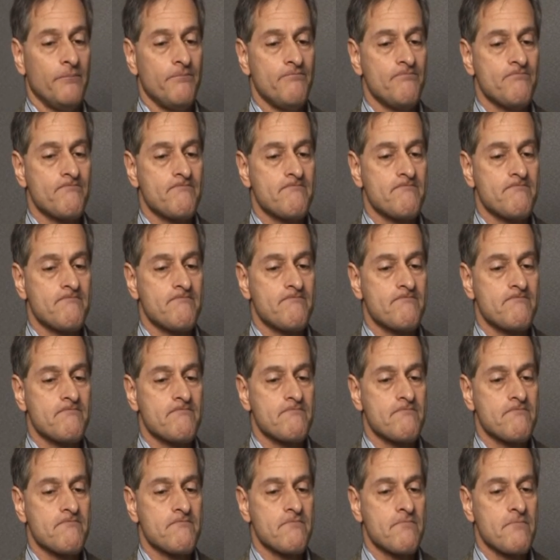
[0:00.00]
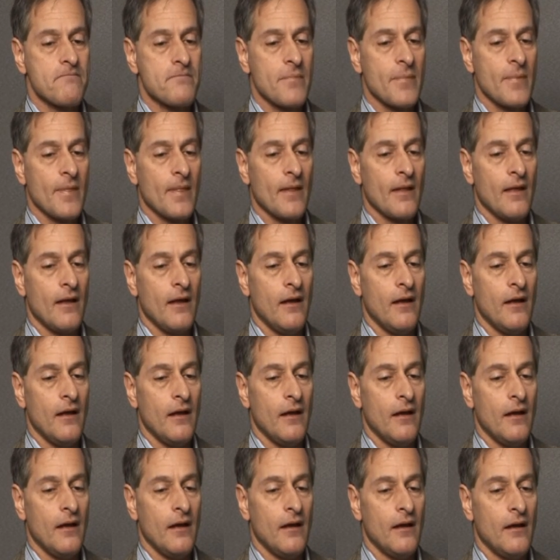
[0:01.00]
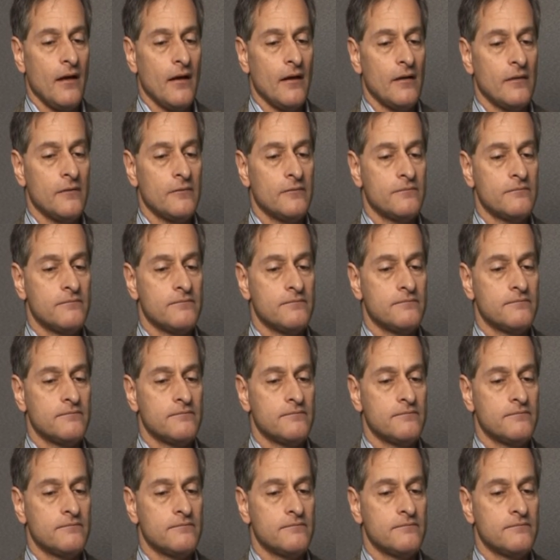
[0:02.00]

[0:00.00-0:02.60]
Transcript: (no one is talking)